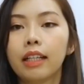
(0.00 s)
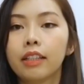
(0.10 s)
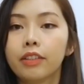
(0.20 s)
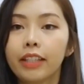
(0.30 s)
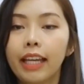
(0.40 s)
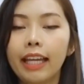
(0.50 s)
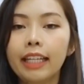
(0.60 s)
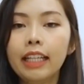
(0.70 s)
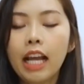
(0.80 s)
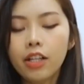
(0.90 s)

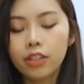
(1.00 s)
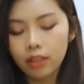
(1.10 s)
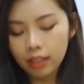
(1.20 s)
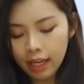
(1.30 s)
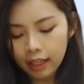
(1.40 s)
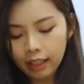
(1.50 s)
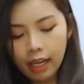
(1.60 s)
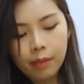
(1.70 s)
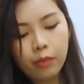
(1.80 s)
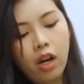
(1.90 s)
Okay, so then
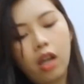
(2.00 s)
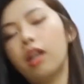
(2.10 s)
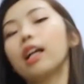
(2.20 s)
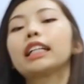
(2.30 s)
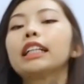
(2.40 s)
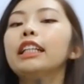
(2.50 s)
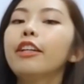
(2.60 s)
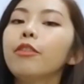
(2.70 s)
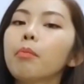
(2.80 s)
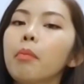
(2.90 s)
I'm gonna
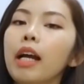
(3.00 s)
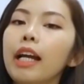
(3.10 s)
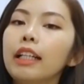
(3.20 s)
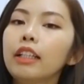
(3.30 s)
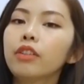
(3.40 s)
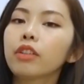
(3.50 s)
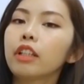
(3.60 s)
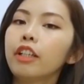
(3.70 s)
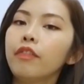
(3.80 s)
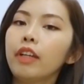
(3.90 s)
clip my little
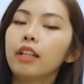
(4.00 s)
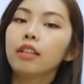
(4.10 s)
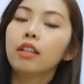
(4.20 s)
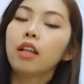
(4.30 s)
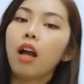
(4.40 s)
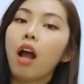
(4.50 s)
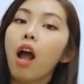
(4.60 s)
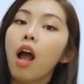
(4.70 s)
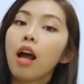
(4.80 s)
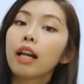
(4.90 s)
clip in
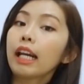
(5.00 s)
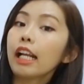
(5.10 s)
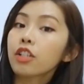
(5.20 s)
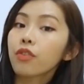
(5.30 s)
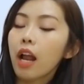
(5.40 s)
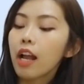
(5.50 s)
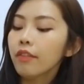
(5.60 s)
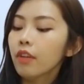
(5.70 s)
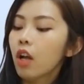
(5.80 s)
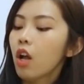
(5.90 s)
neck strap
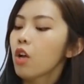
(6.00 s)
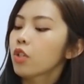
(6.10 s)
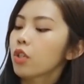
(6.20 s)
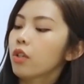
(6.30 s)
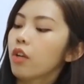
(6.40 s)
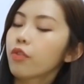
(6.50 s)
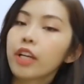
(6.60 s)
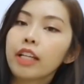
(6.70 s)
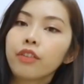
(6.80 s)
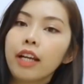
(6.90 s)
to the
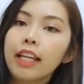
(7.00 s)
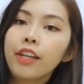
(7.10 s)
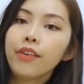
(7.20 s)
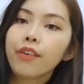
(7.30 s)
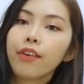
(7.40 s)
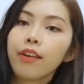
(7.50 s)
ring right here.